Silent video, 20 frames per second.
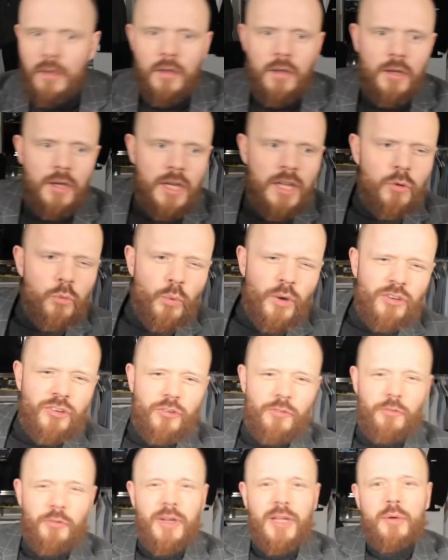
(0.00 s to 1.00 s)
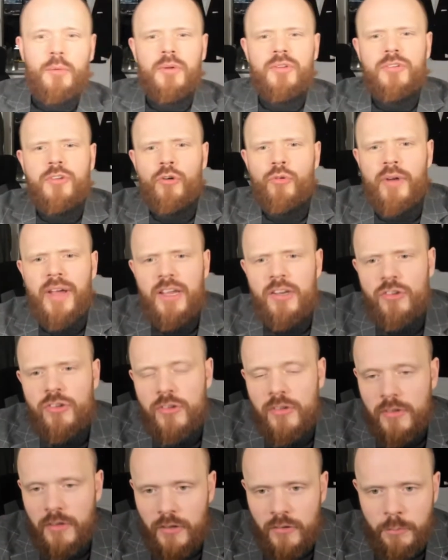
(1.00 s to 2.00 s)
In which frequency
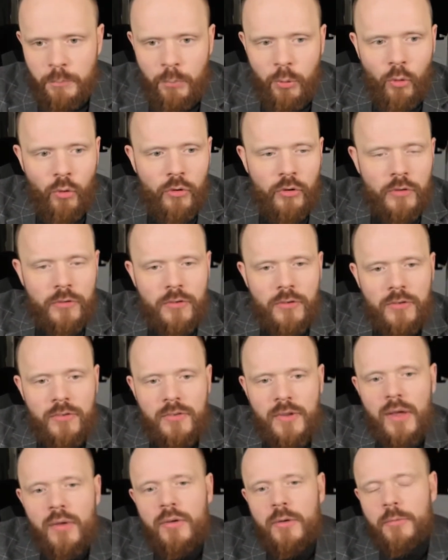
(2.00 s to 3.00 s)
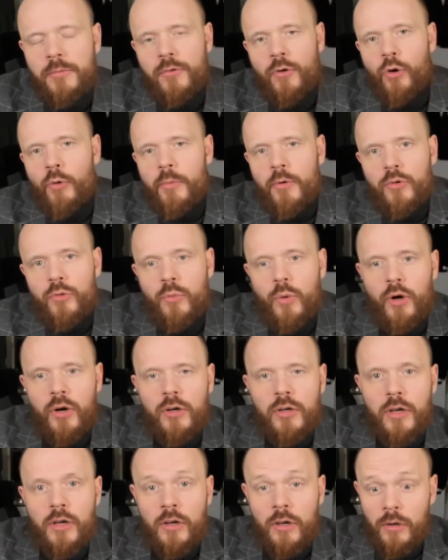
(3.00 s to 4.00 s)
range does porous sound absorbers
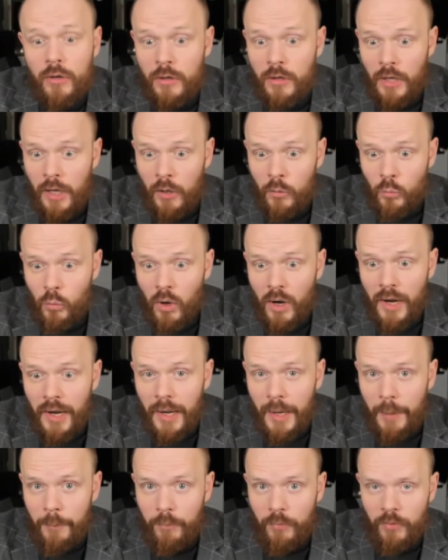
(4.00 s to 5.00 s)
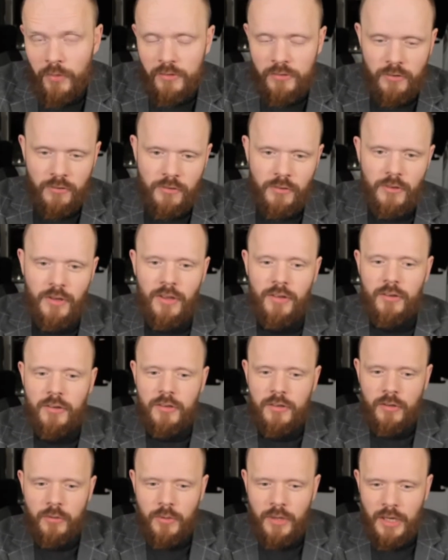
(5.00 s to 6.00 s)
work good, and why? This is another
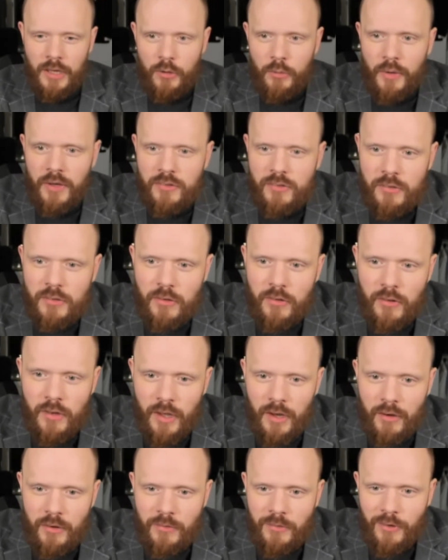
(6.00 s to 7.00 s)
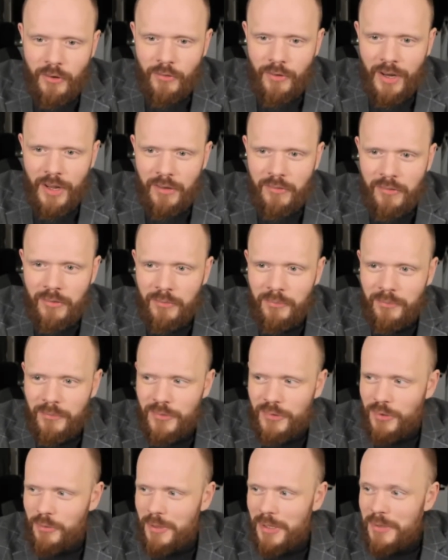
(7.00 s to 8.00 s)
Q&A question that arrived
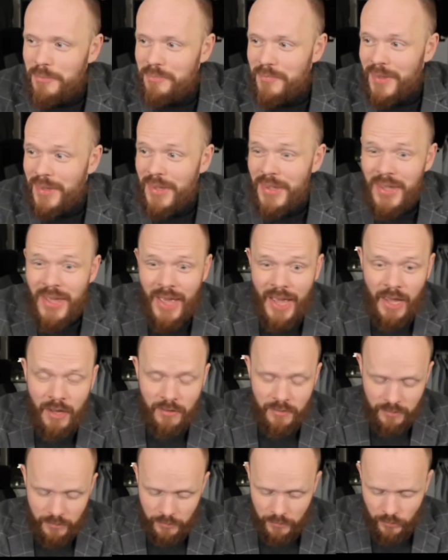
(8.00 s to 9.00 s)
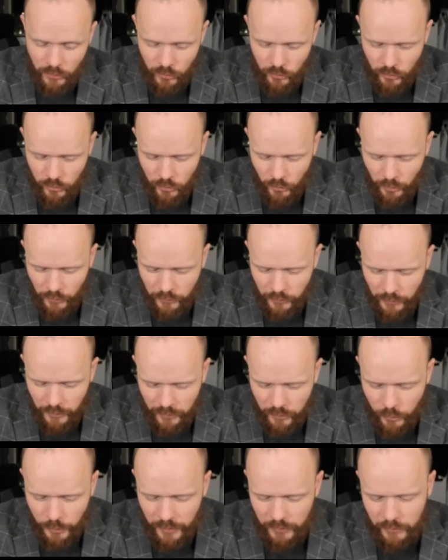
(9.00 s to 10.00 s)
to me. And to answer
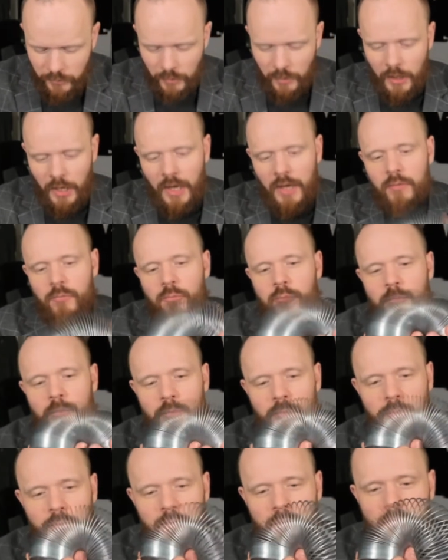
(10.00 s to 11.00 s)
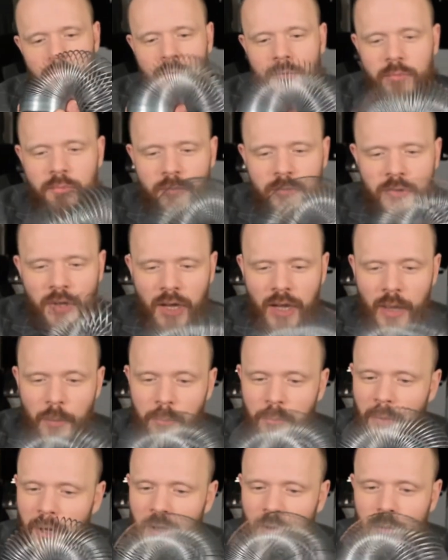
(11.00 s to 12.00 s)
this question, I dug
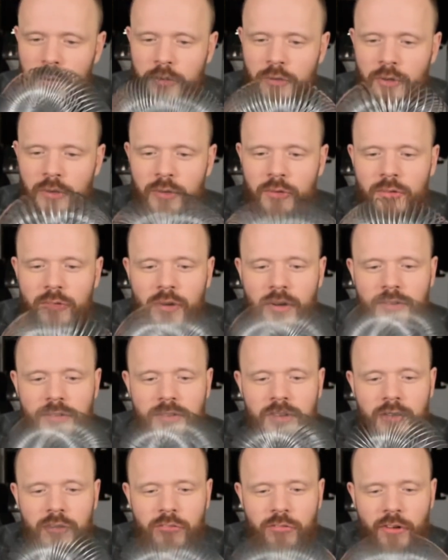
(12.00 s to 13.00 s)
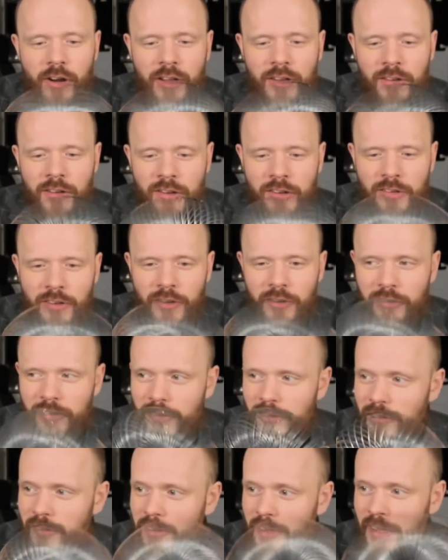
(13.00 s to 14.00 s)
up my old trusty friend, the
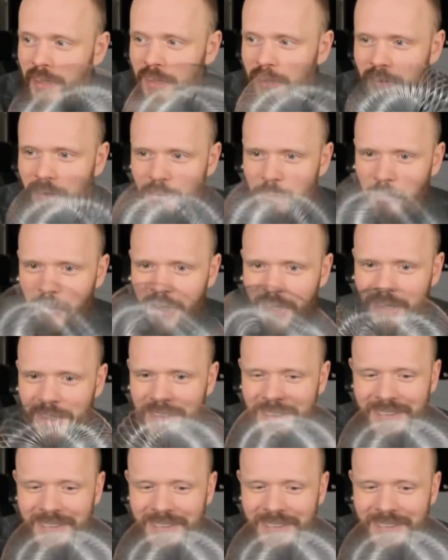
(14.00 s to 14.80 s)
Slinky the Spring.